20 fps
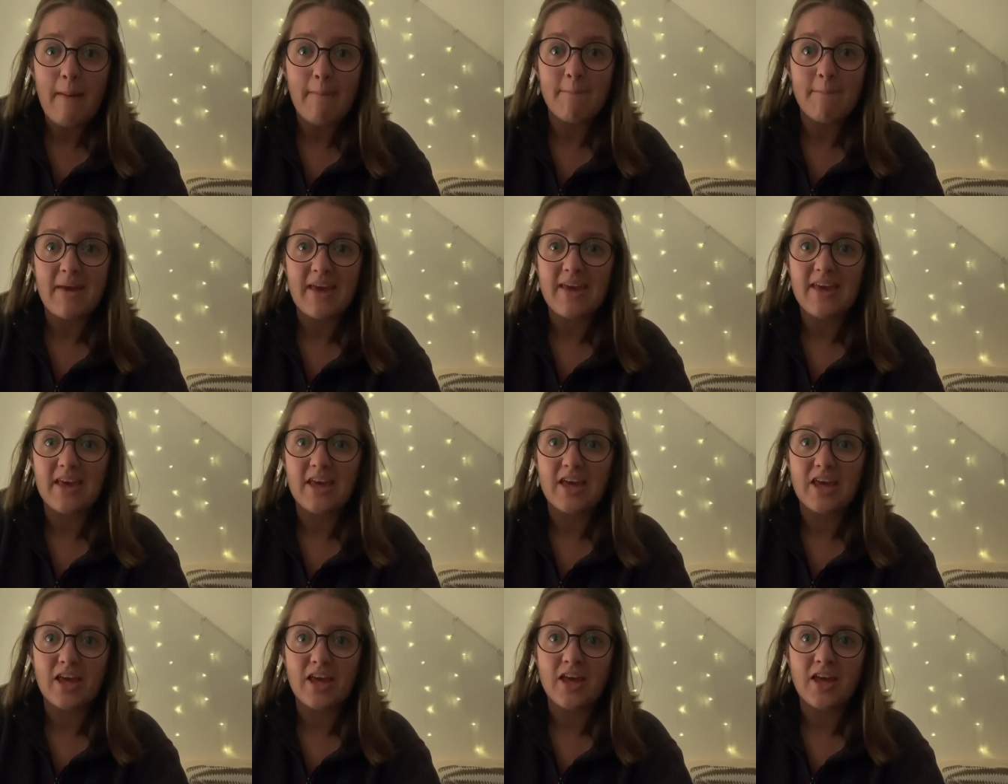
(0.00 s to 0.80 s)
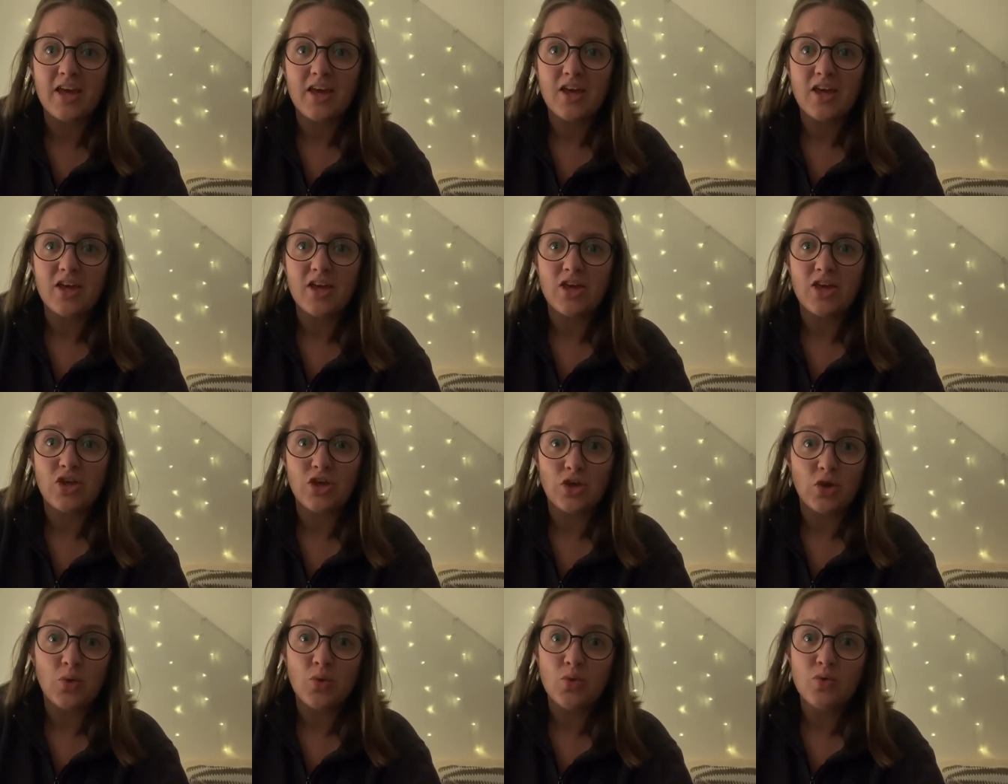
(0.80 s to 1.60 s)
making
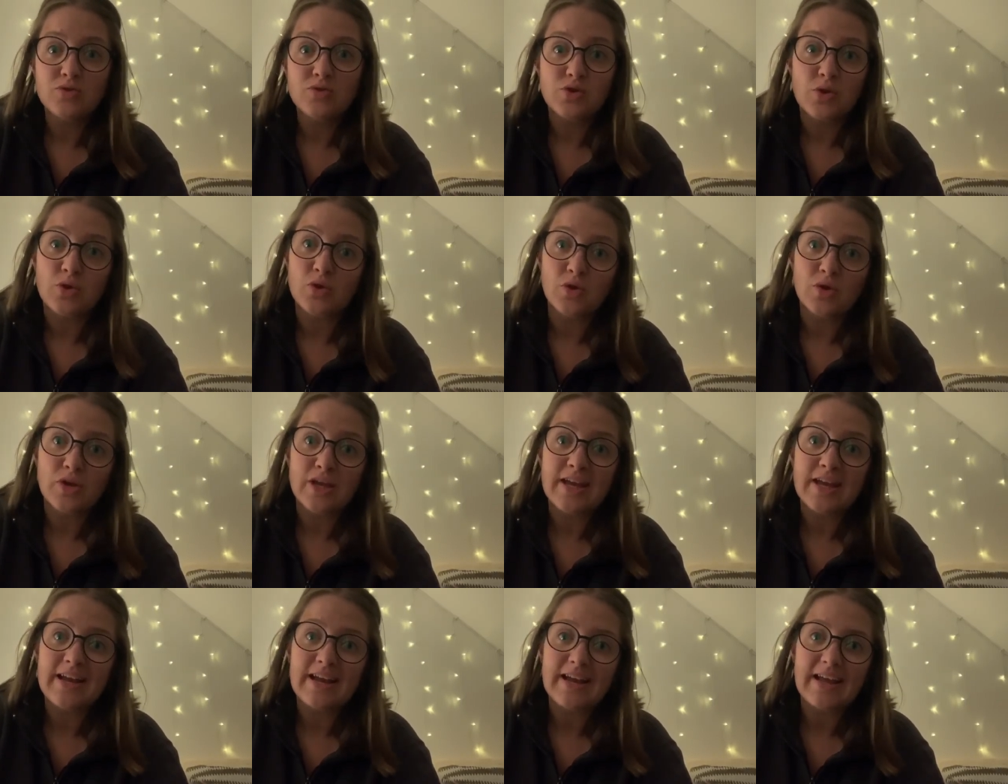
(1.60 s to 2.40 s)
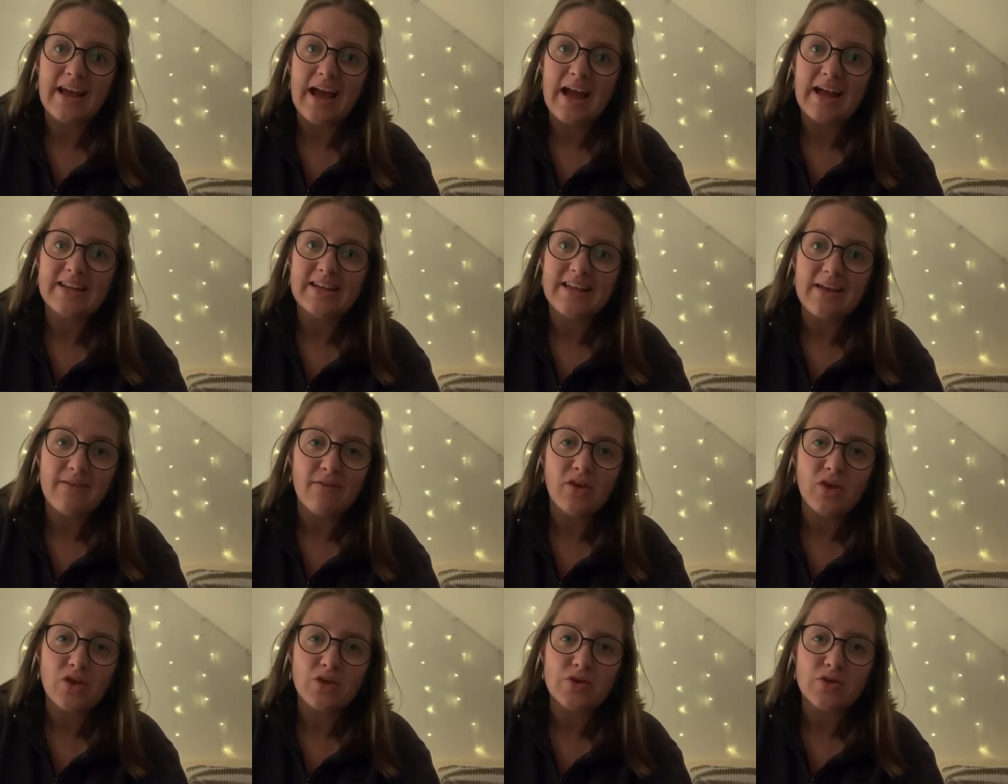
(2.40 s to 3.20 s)
you so uniquely and
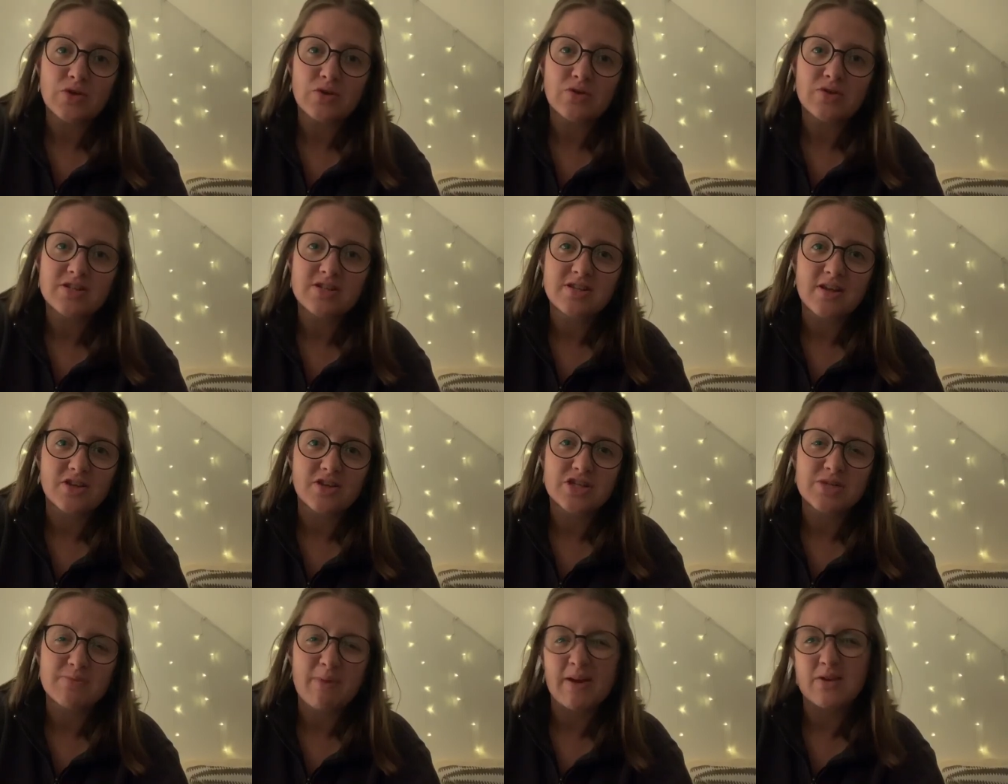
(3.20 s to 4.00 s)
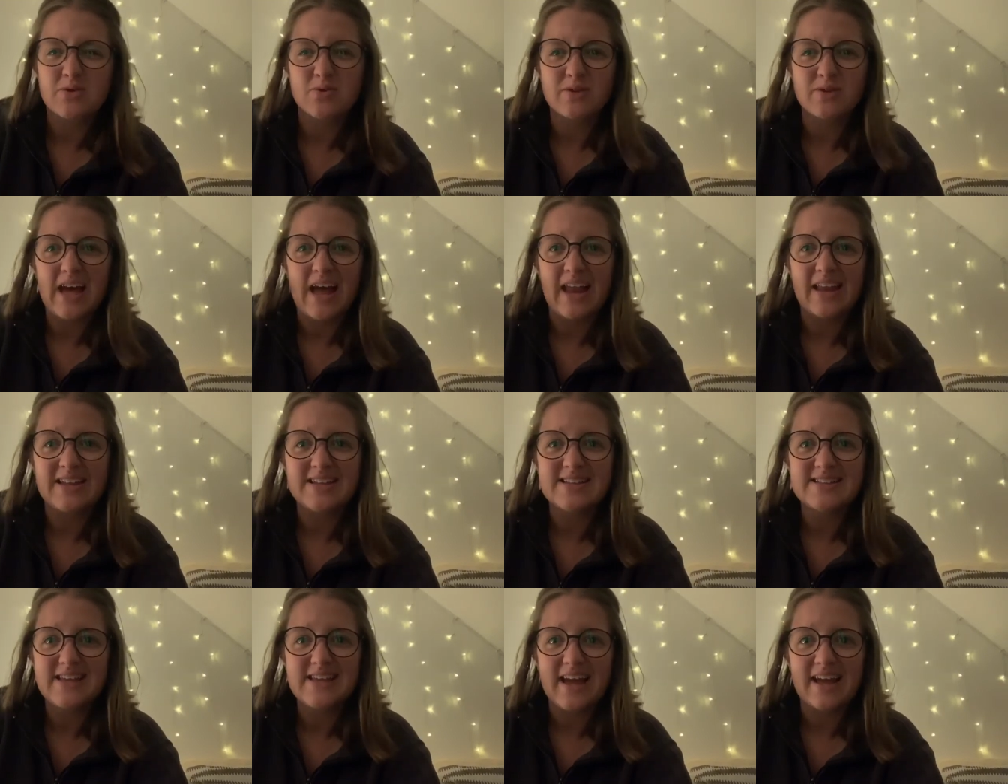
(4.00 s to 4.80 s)
giving you such special
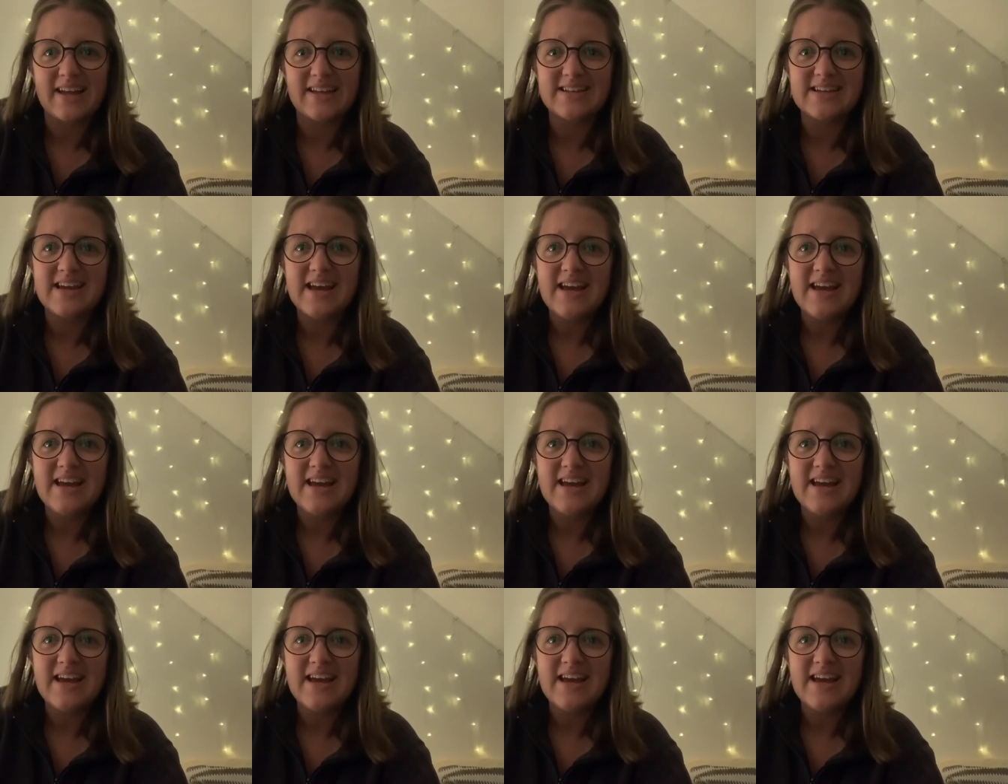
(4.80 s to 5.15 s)
talents and